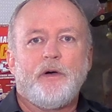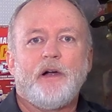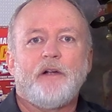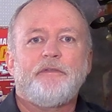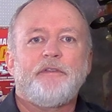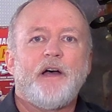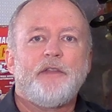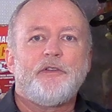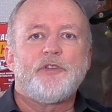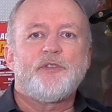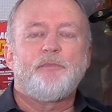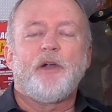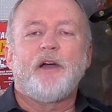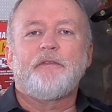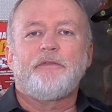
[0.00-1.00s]
our fathers
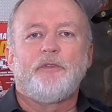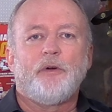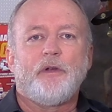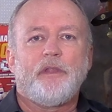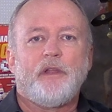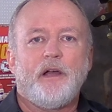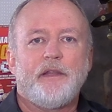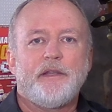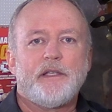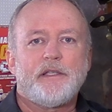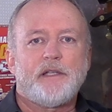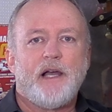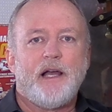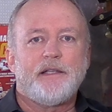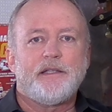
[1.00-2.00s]
brought forth on this
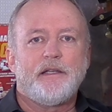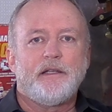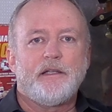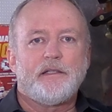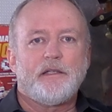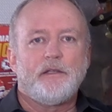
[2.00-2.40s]
continent